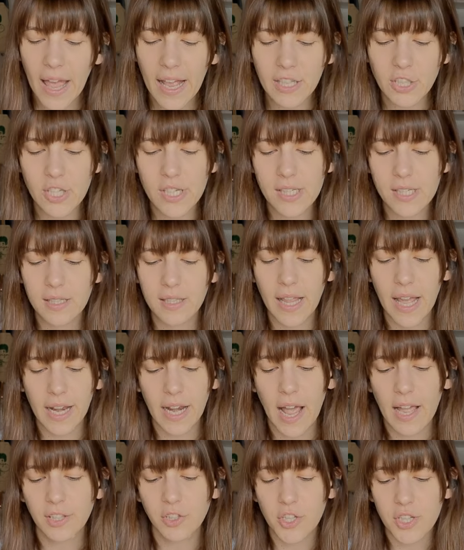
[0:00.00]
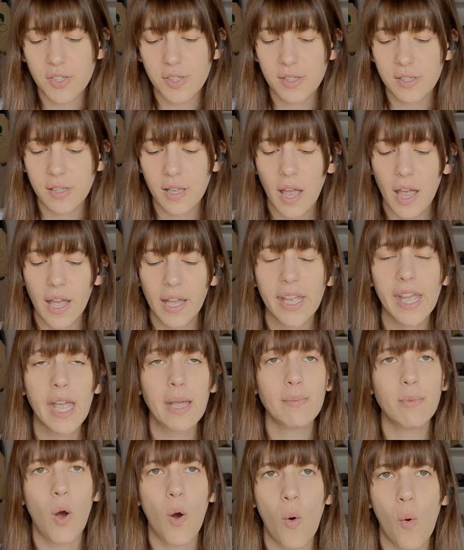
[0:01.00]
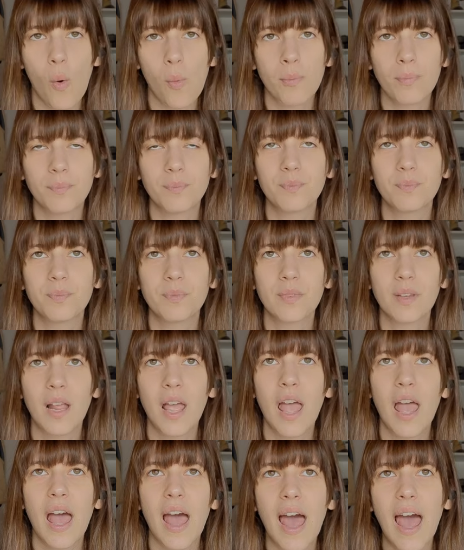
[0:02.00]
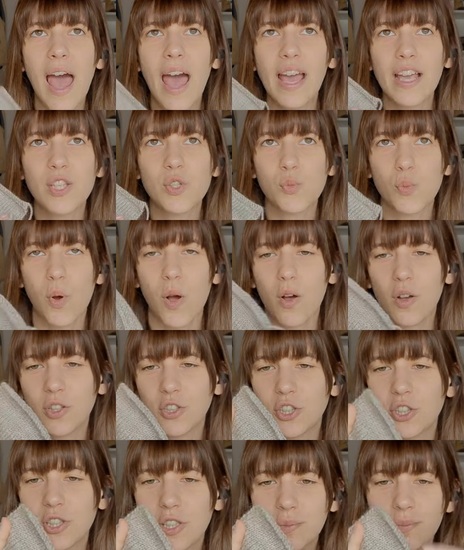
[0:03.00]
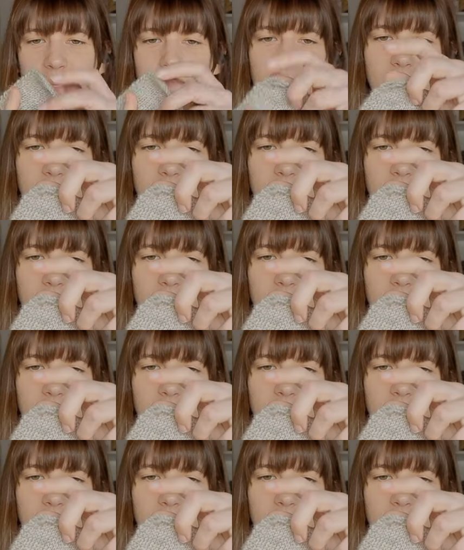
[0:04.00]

and then I just came home, I swatched.